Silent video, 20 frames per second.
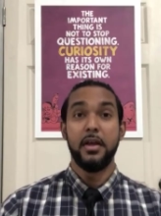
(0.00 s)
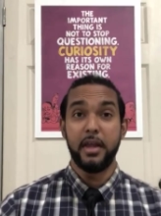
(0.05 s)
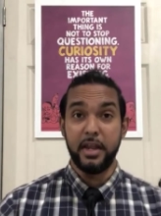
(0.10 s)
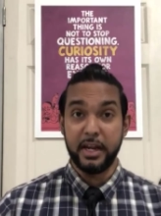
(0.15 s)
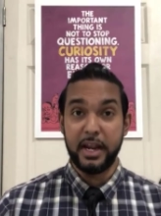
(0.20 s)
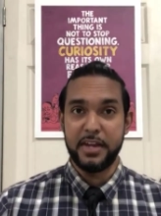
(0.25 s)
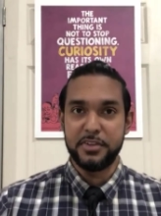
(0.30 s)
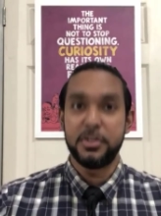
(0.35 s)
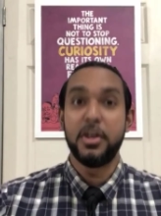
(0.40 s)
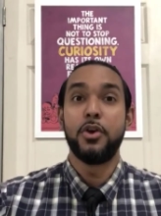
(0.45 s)
Hey
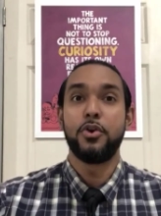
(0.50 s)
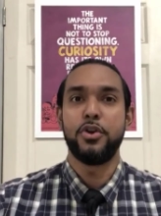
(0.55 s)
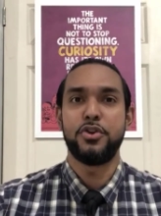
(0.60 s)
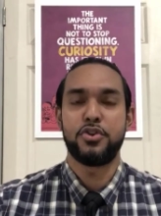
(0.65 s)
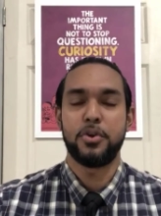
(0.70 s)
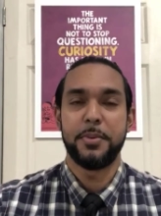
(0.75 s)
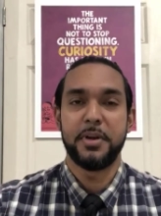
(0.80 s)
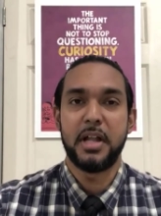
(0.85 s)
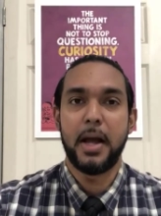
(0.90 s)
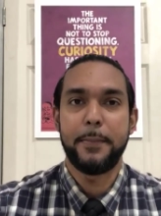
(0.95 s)
guys, Chris
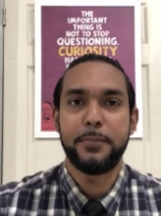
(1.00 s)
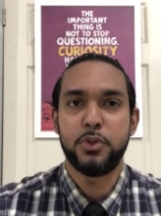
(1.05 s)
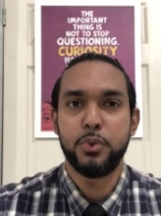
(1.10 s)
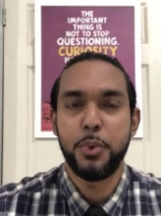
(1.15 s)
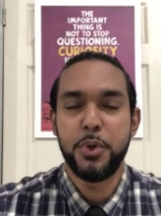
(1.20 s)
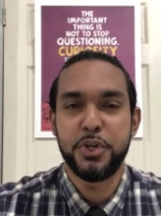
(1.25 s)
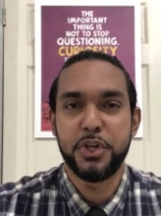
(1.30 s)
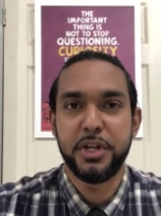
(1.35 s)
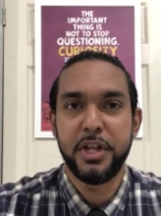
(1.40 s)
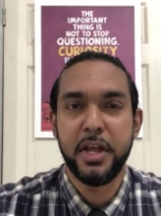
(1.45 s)
from Adapt
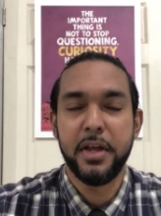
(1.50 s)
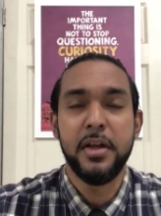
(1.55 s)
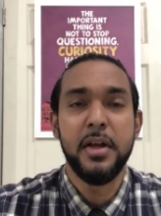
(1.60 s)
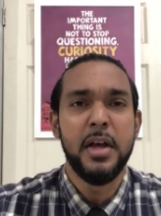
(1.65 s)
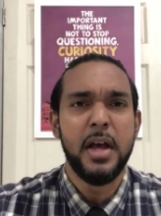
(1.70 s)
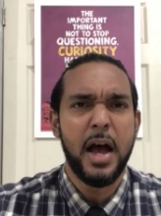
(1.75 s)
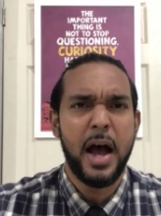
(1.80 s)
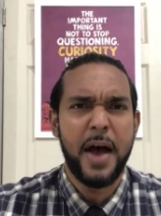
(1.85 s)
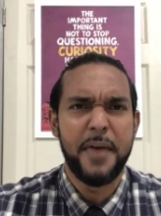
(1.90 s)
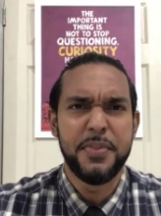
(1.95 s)
Tuition here,
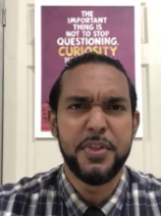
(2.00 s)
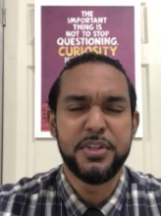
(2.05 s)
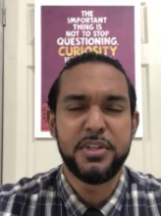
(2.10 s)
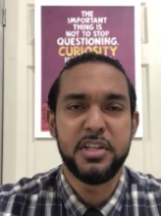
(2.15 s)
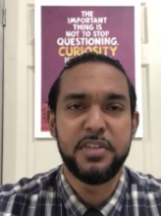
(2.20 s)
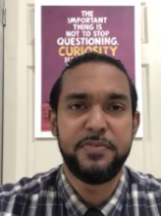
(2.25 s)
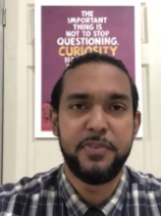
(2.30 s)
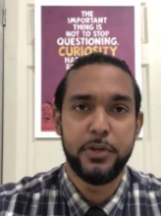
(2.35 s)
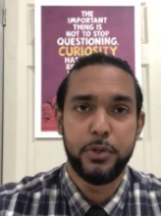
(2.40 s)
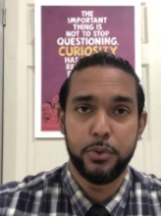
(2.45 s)
and this
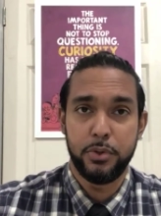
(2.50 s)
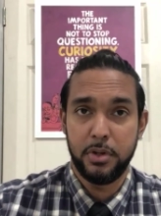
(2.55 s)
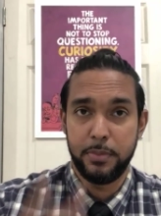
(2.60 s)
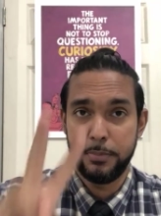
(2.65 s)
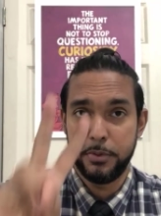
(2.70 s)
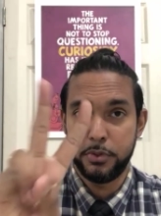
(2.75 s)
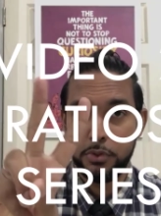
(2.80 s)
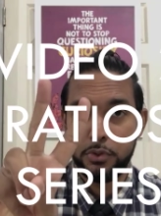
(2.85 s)
is video number